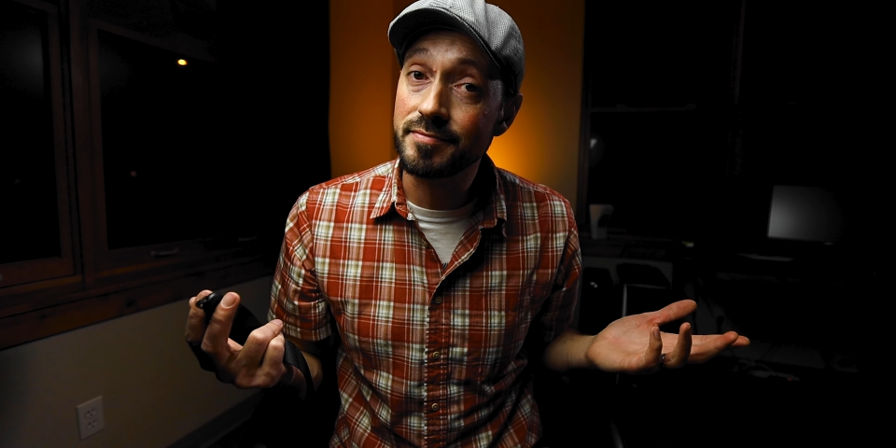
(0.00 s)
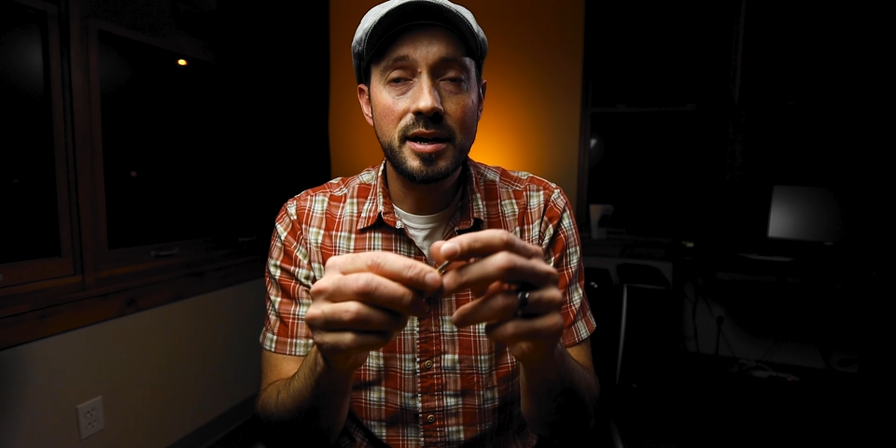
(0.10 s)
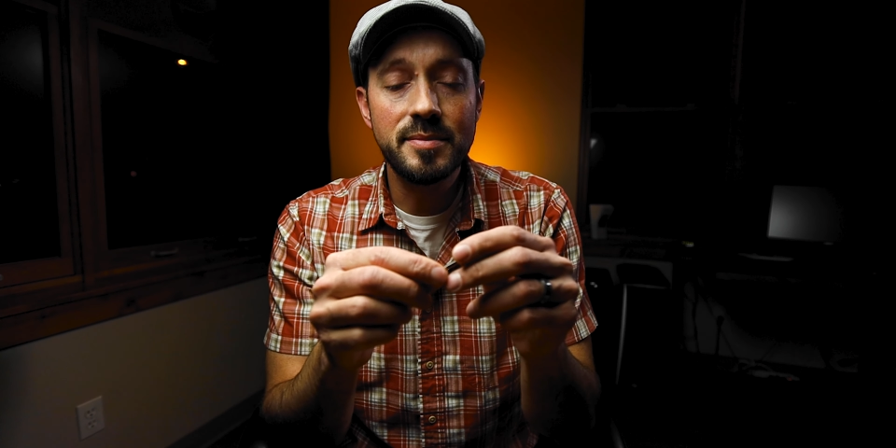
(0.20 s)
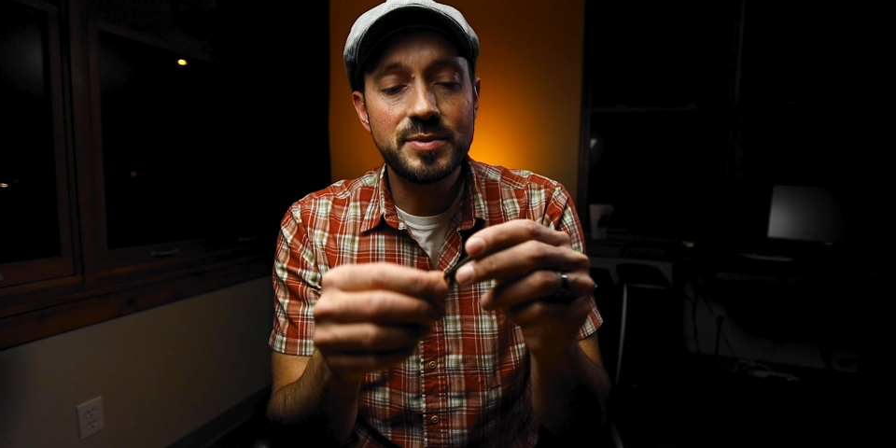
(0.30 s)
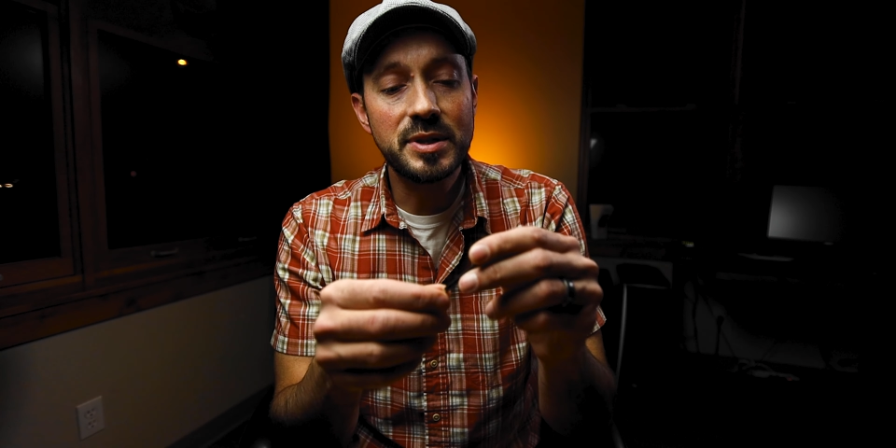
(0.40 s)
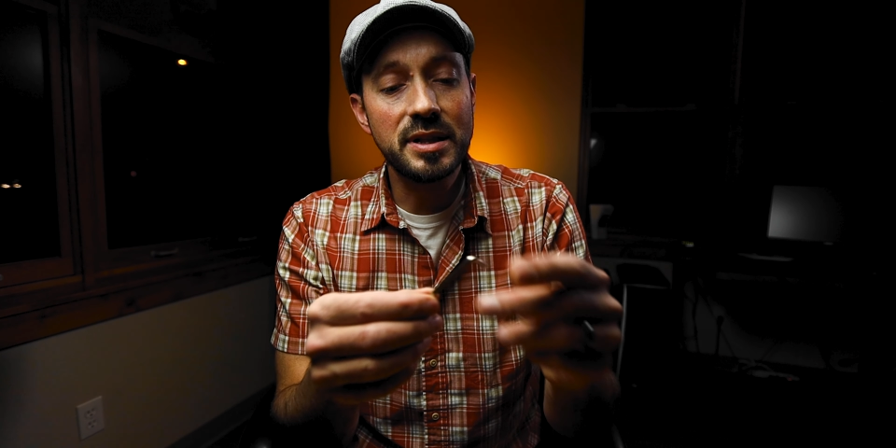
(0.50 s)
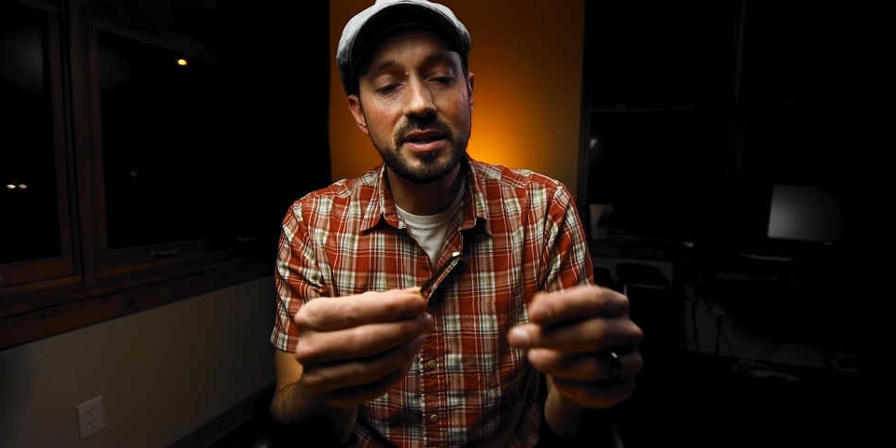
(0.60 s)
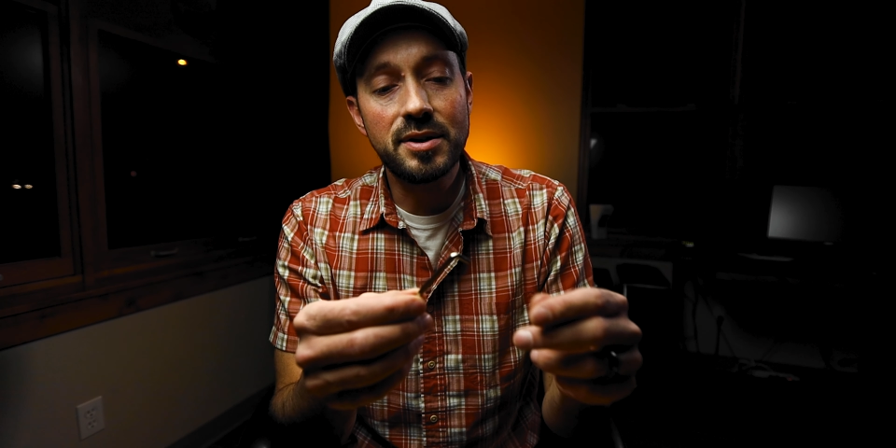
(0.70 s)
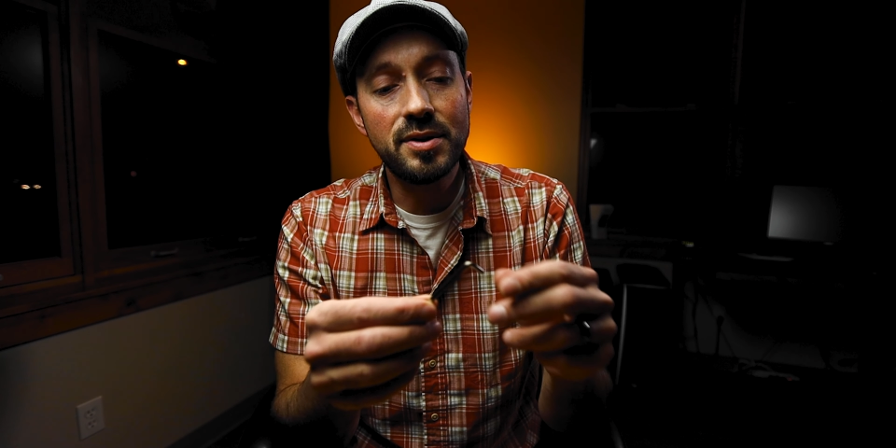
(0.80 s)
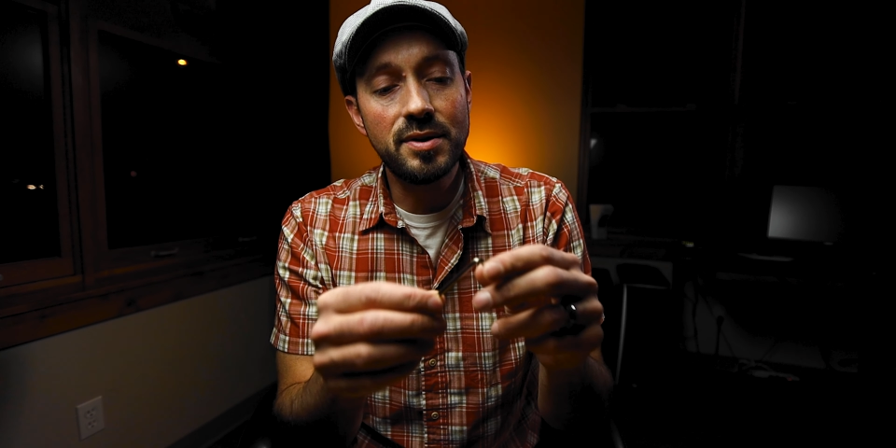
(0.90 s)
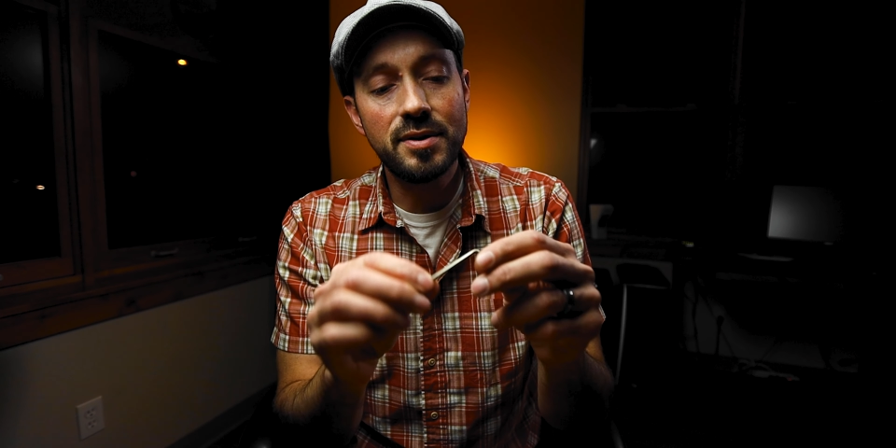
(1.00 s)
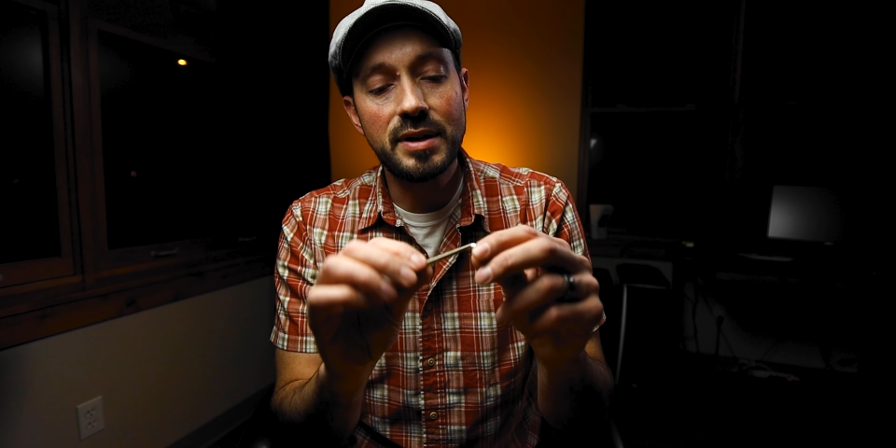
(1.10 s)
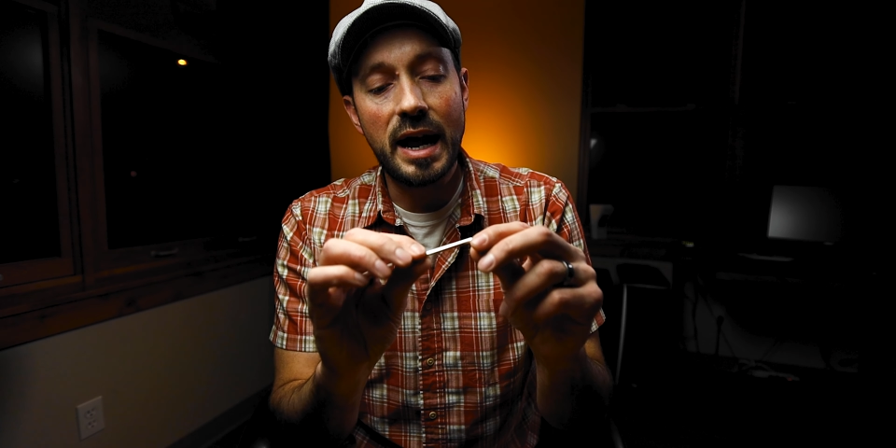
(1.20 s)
Comes with a little